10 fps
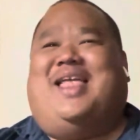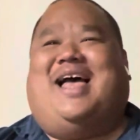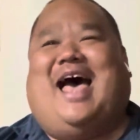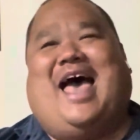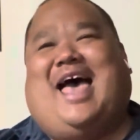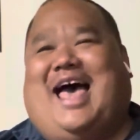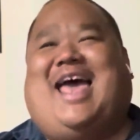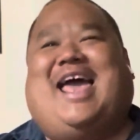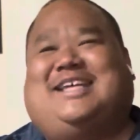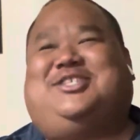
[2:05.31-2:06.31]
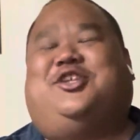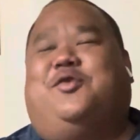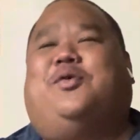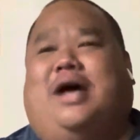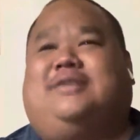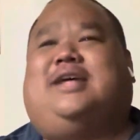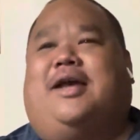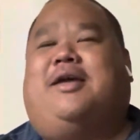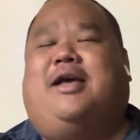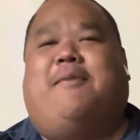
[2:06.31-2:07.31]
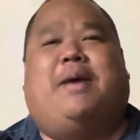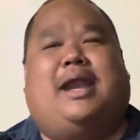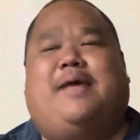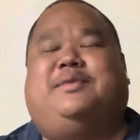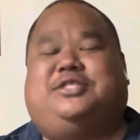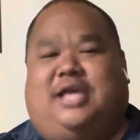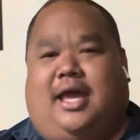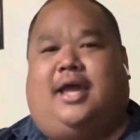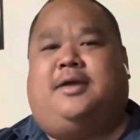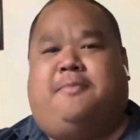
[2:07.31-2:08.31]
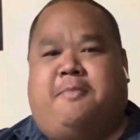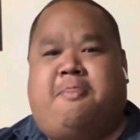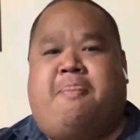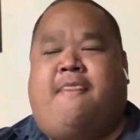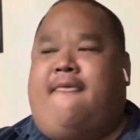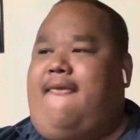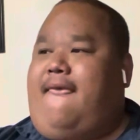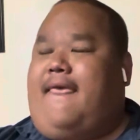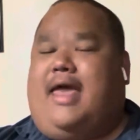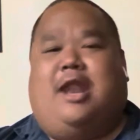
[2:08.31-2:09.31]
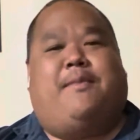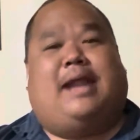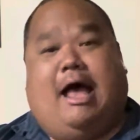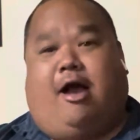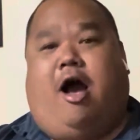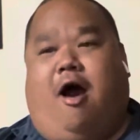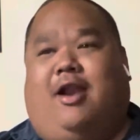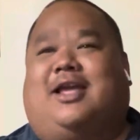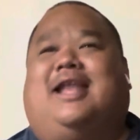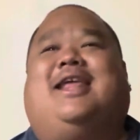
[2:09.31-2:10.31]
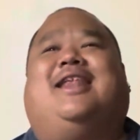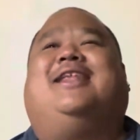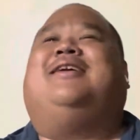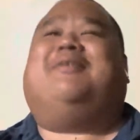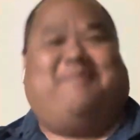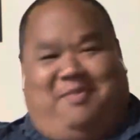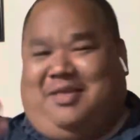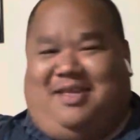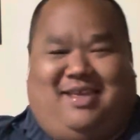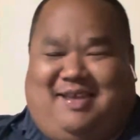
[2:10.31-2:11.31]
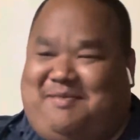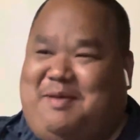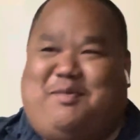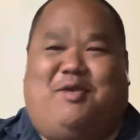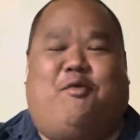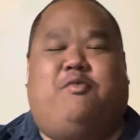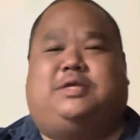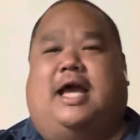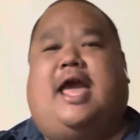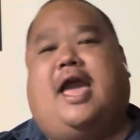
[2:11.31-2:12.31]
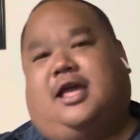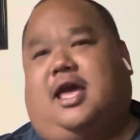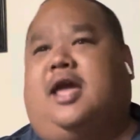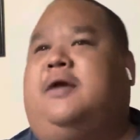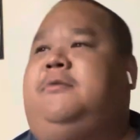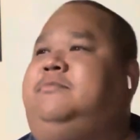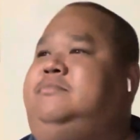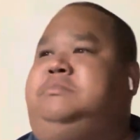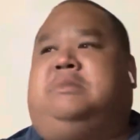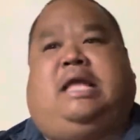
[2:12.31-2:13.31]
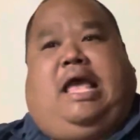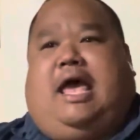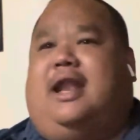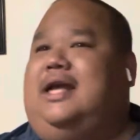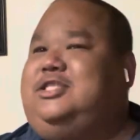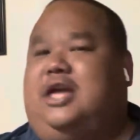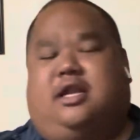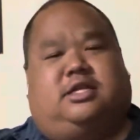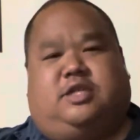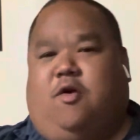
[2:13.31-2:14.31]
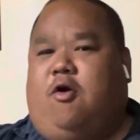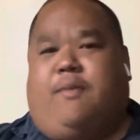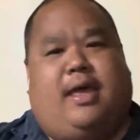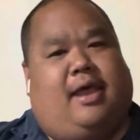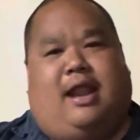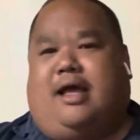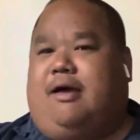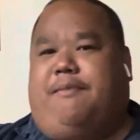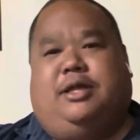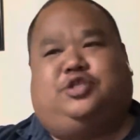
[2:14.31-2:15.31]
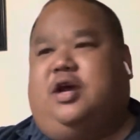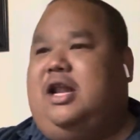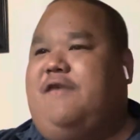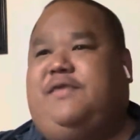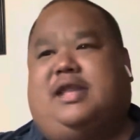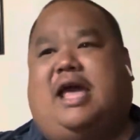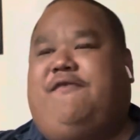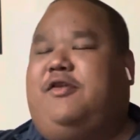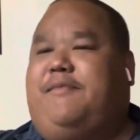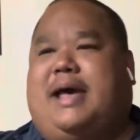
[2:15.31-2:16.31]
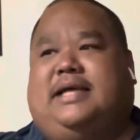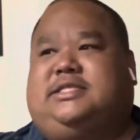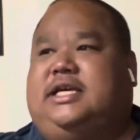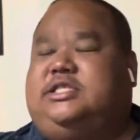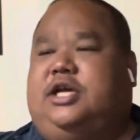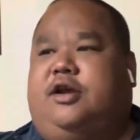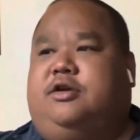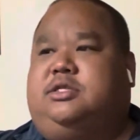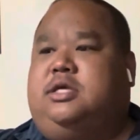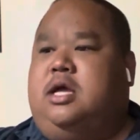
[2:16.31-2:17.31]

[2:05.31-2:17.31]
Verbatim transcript: I, I actually do. I was like, my name is Ying and I'm an alcoholic. And then people in the room was like, hey, Ying. And I said the story, man. Like, I've been drinking every day for the past six years.